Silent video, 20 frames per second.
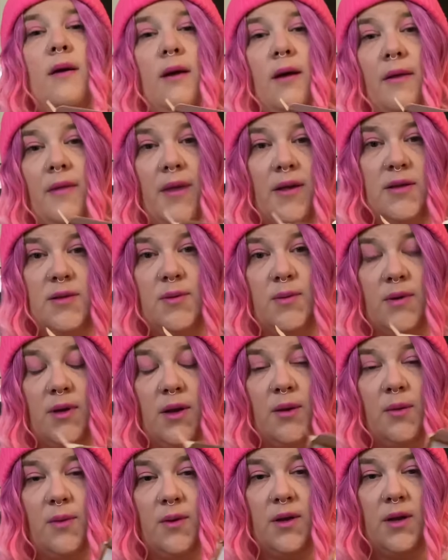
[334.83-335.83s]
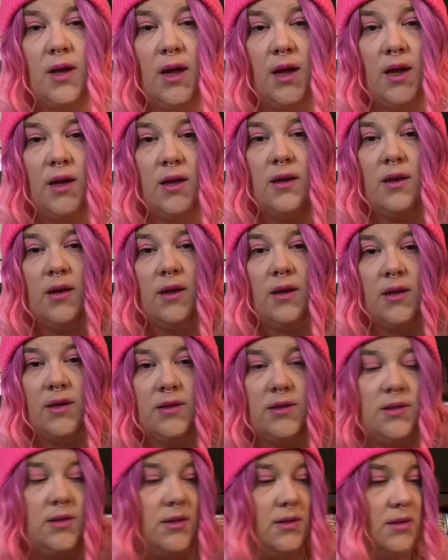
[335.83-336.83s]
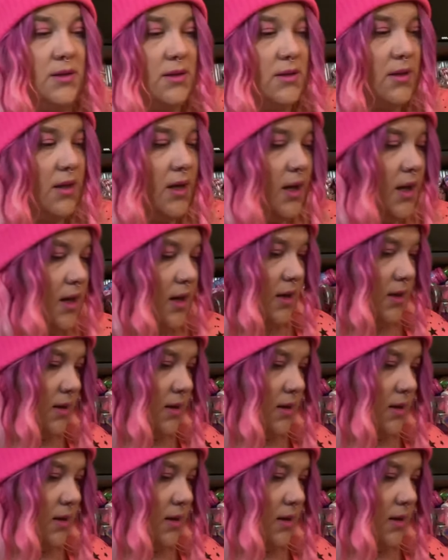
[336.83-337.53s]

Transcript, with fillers: And that's when I went on and I seen that they had